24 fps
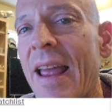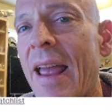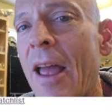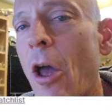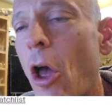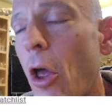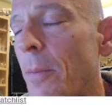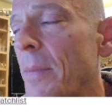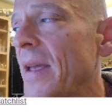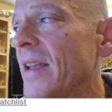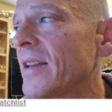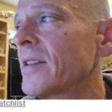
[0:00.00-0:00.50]

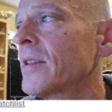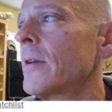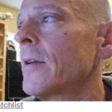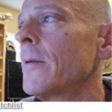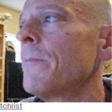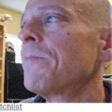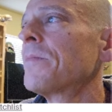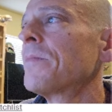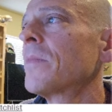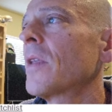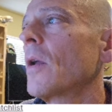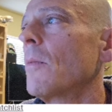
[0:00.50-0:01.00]
helmet
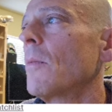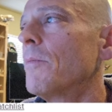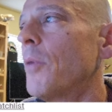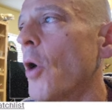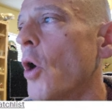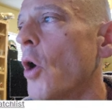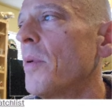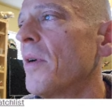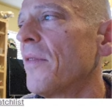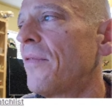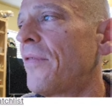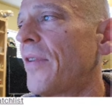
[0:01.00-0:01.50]

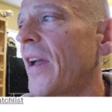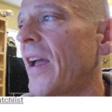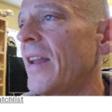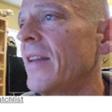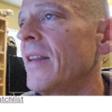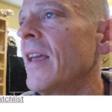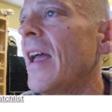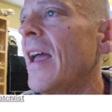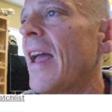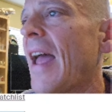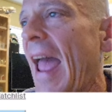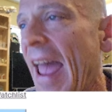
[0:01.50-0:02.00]
Boba Fett
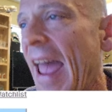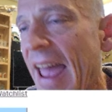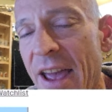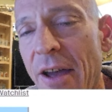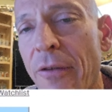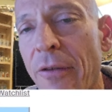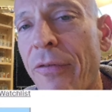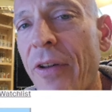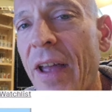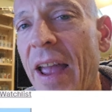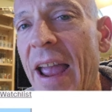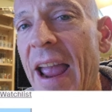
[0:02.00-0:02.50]

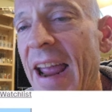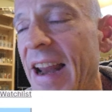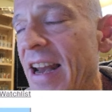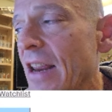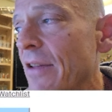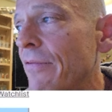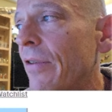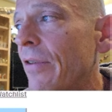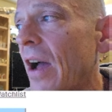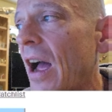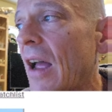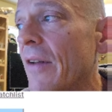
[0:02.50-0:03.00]
AFA
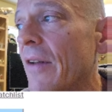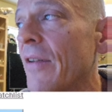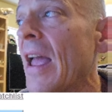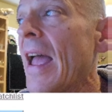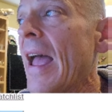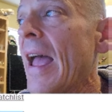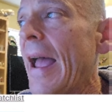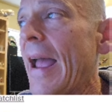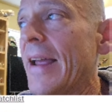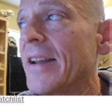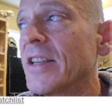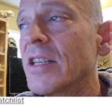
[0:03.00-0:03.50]

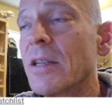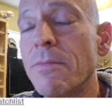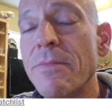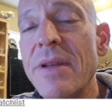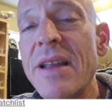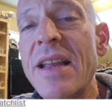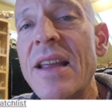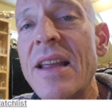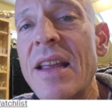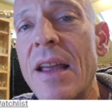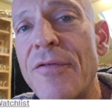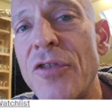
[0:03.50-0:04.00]
85. And to
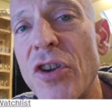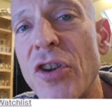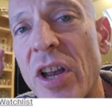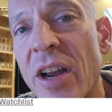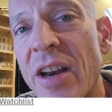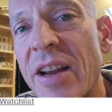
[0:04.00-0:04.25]
me, if you're